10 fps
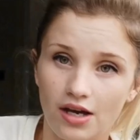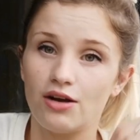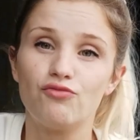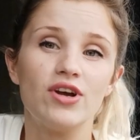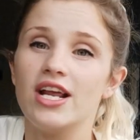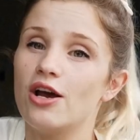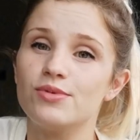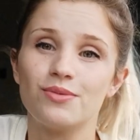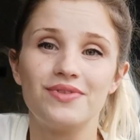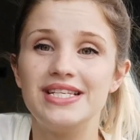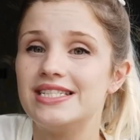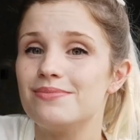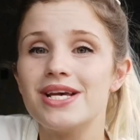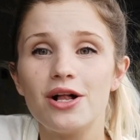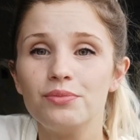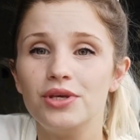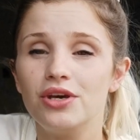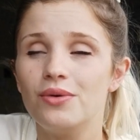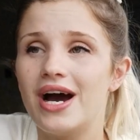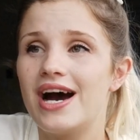I really hope some of these tips help
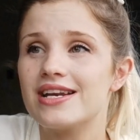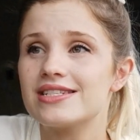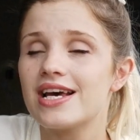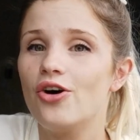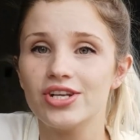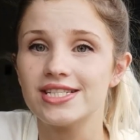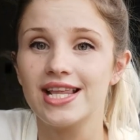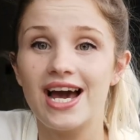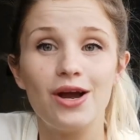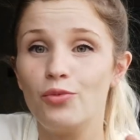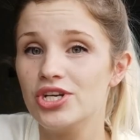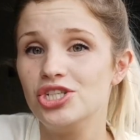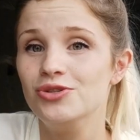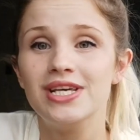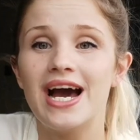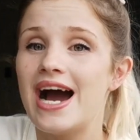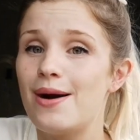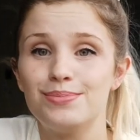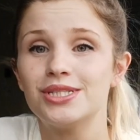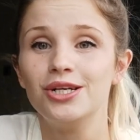you, and honestly, I wish you the
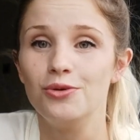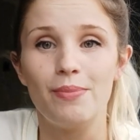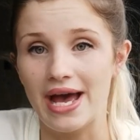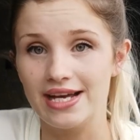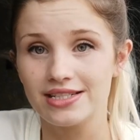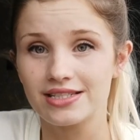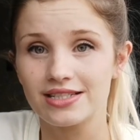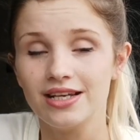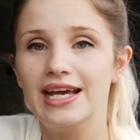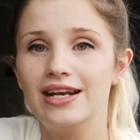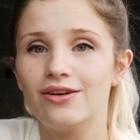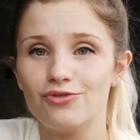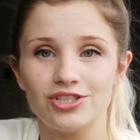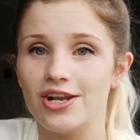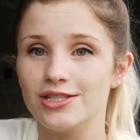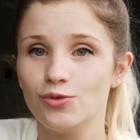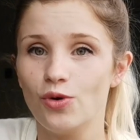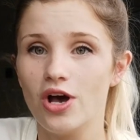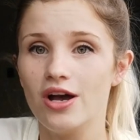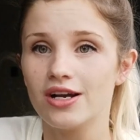absolute best in returning to
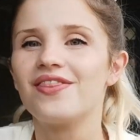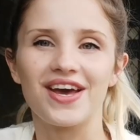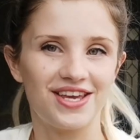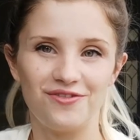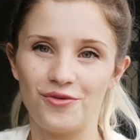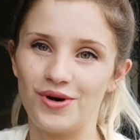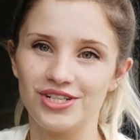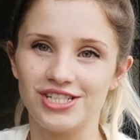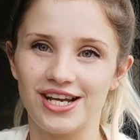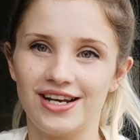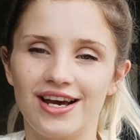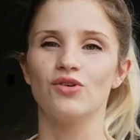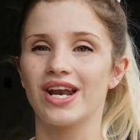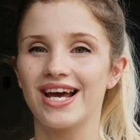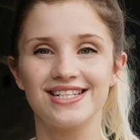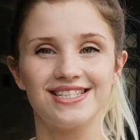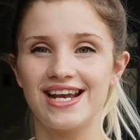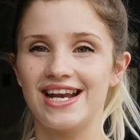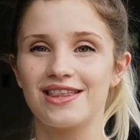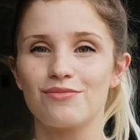work. Thank you for watching. If you would like to see
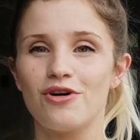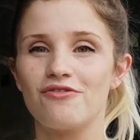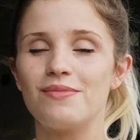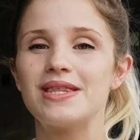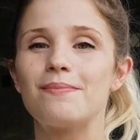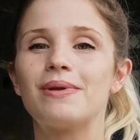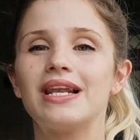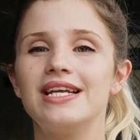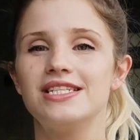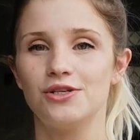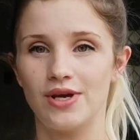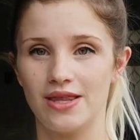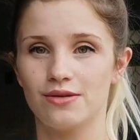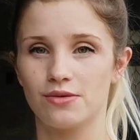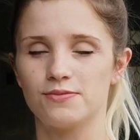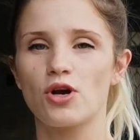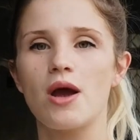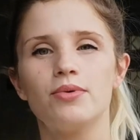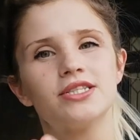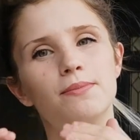anything more from me, then please do hit the
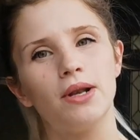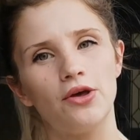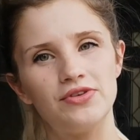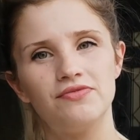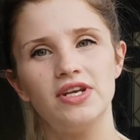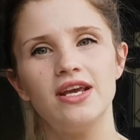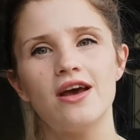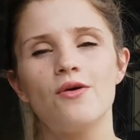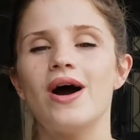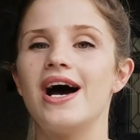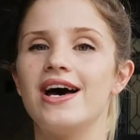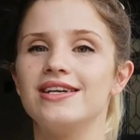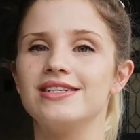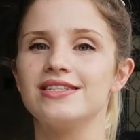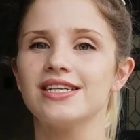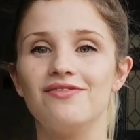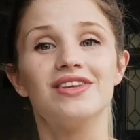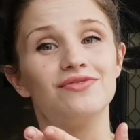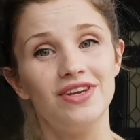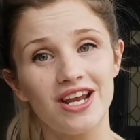subscribe button below this video and give
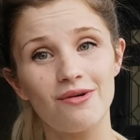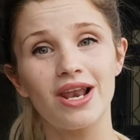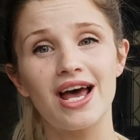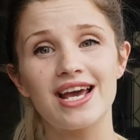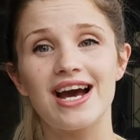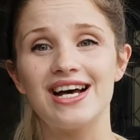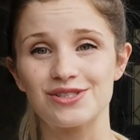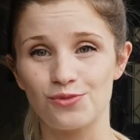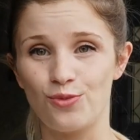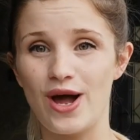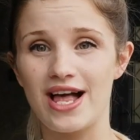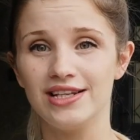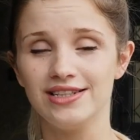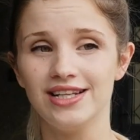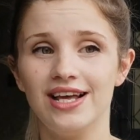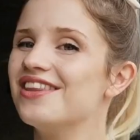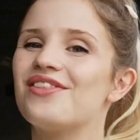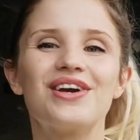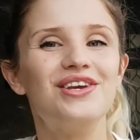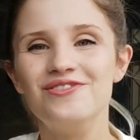this video a like as well. And
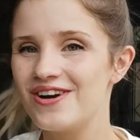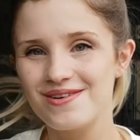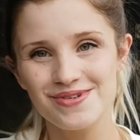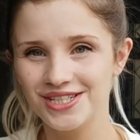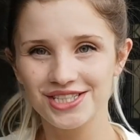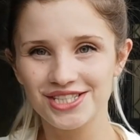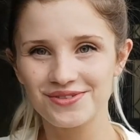thank you very much.